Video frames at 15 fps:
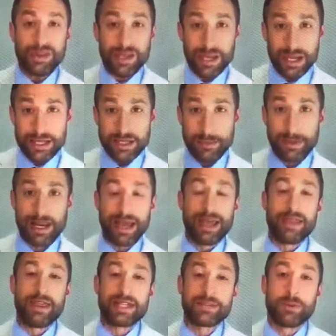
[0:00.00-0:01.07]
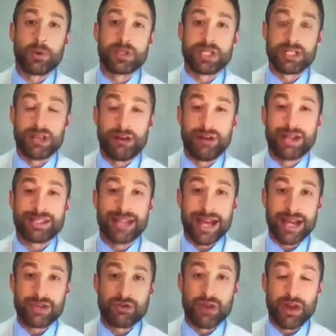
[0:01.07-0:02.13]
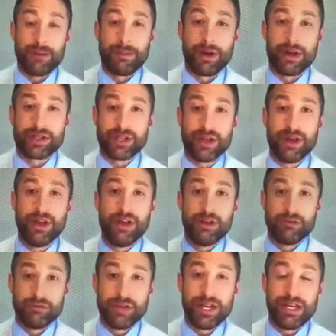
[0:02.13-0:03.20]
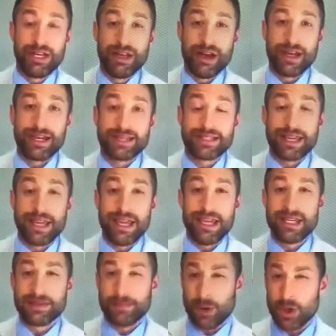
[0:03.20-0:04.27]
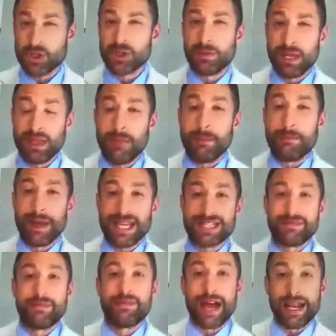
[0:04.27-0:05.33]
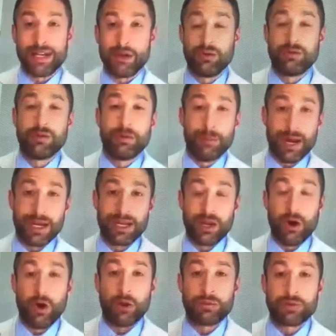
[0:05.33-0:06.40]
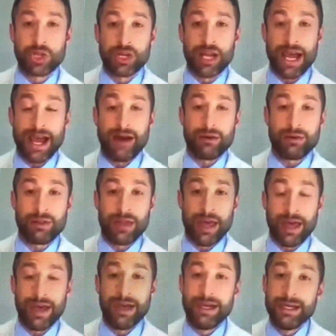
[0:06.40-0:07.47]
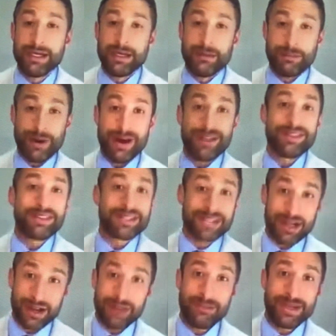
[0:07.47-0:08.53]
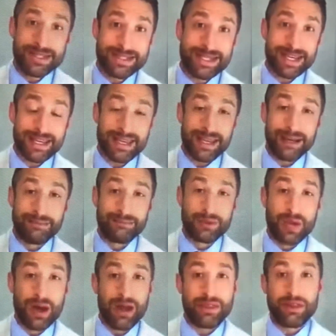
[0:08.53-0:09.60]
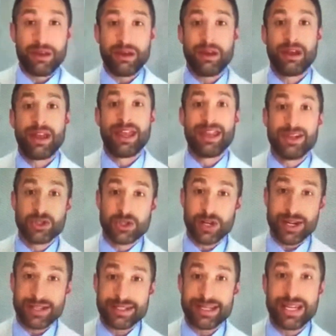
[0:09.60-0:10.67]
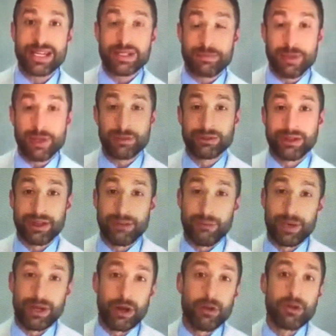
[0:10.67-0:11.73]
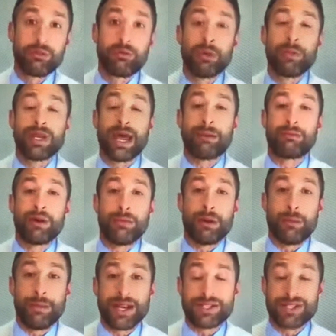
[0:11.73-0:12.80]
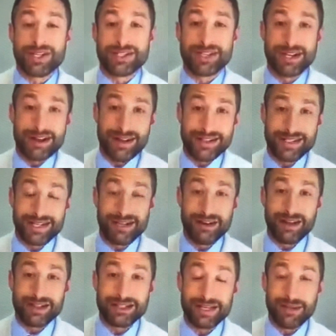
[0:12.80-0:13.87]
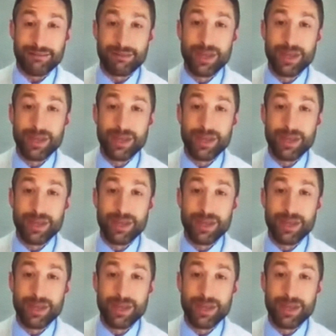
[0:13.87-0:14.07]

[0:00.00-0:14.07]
He's a player their sporting director, Andrea Berta, really likes. He is possibly the best value for money option out there, but the time is ticking. Other interest is building. We know that Ruben Amorim at Manchester United likes him.